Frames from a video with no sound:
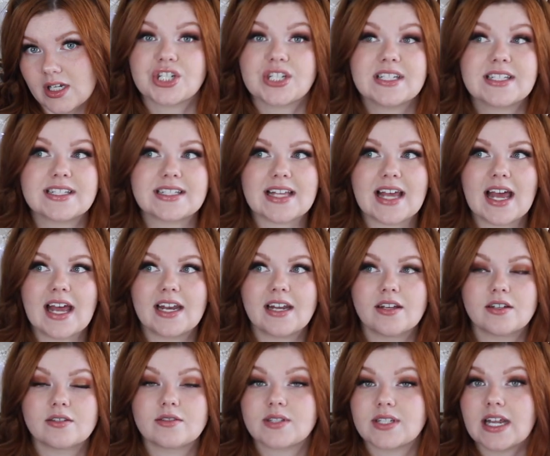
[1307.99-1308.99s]
She
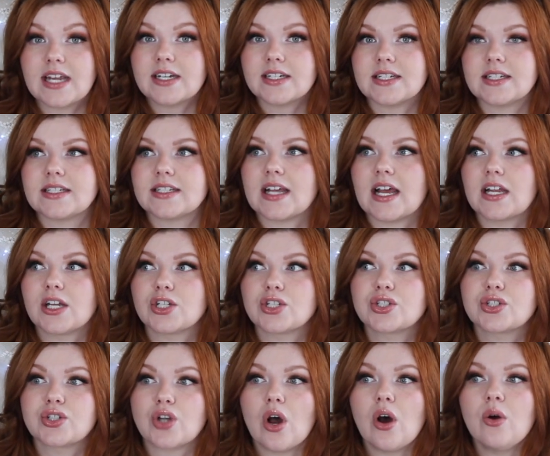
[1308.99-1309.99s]
said, Sandy
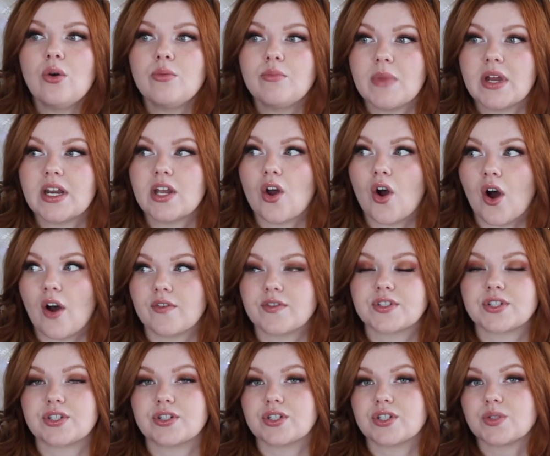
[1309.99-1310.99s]
said, so many
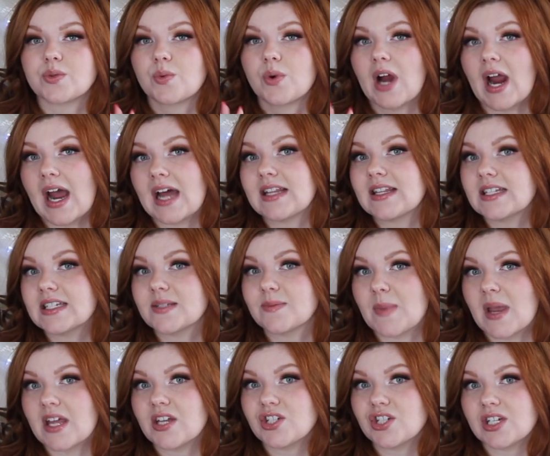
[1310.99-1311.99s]
officers were at
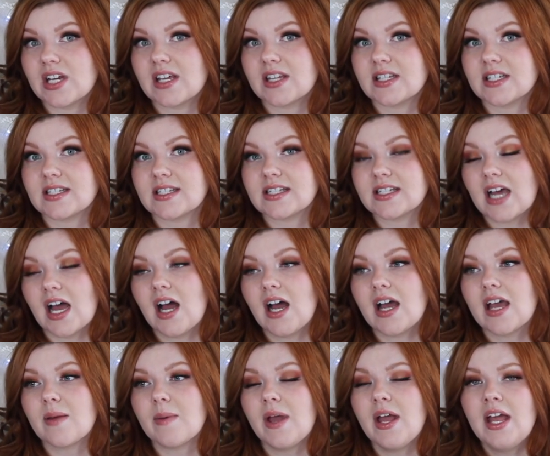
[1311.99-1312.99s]
this mansion at this
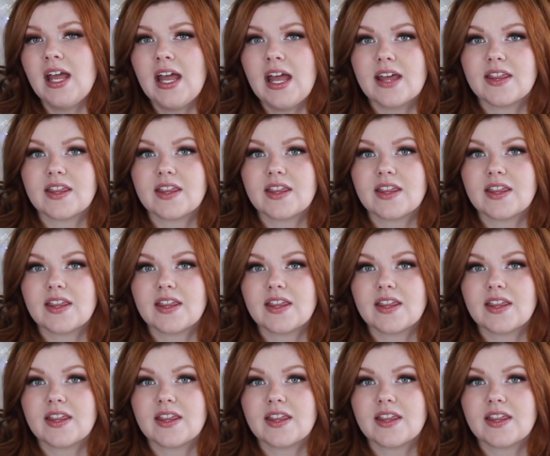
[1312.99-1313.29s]
time